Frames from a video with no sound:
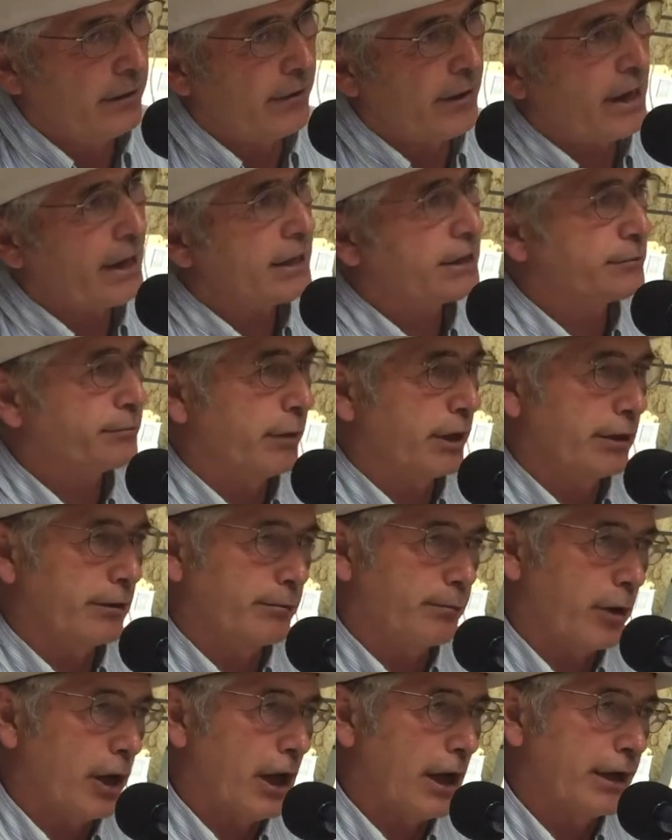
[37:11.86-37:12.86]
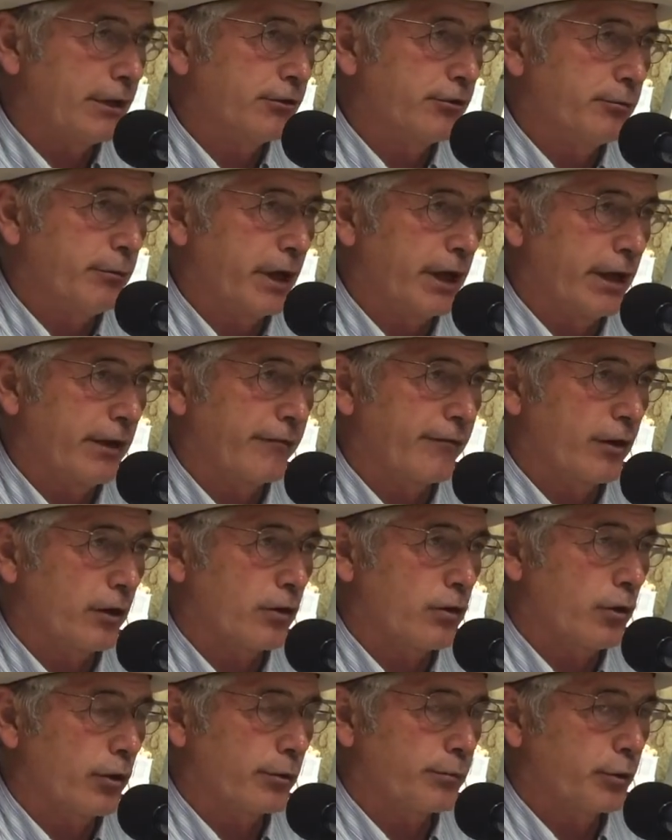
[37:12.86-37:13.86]
that has been applied to many of our
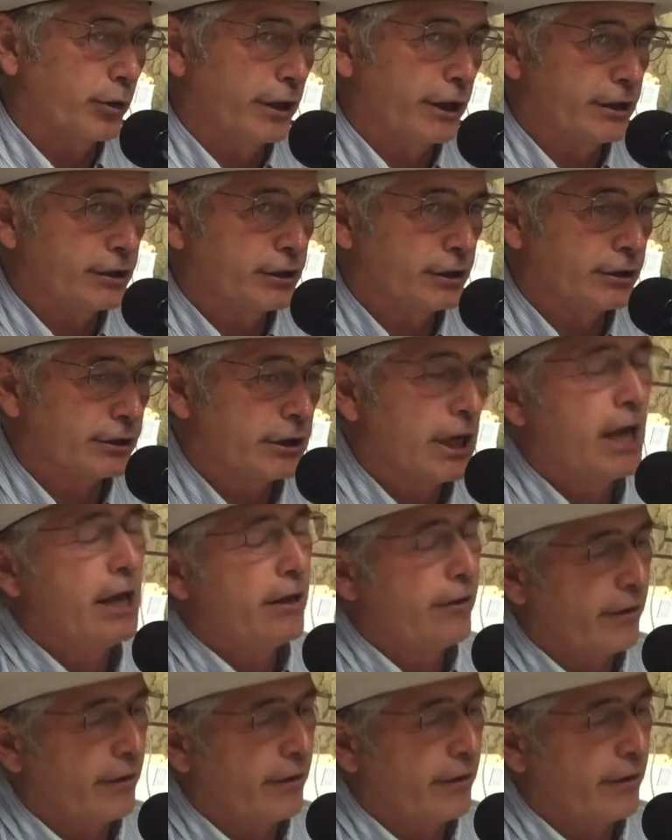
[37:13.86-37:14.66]
corporations.